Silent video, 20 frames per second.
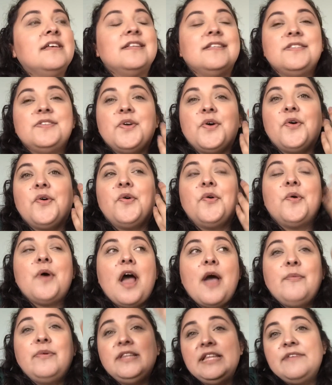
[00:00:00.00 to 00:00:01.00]
So
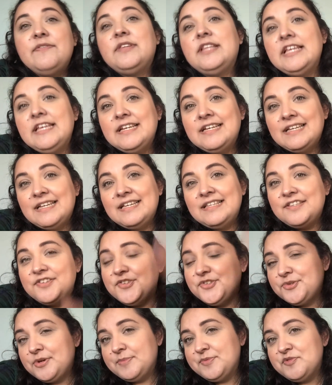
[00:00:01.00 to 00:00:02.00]
I will leave a link in the
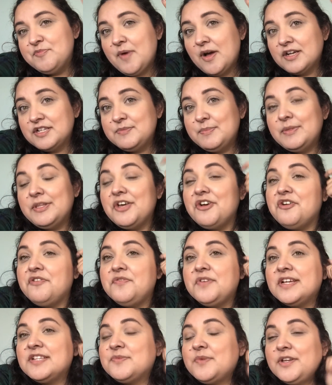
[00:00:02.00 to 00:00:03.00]
description box below if
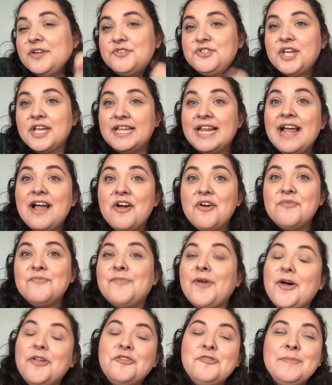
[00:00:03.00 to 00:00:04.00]
you guys want to go check it out and
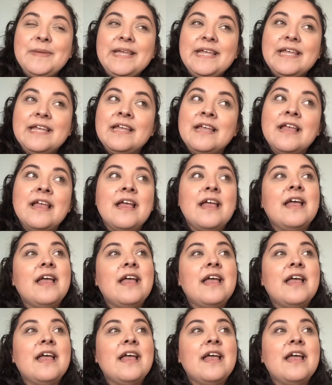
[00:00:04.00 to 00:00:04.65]
follow me.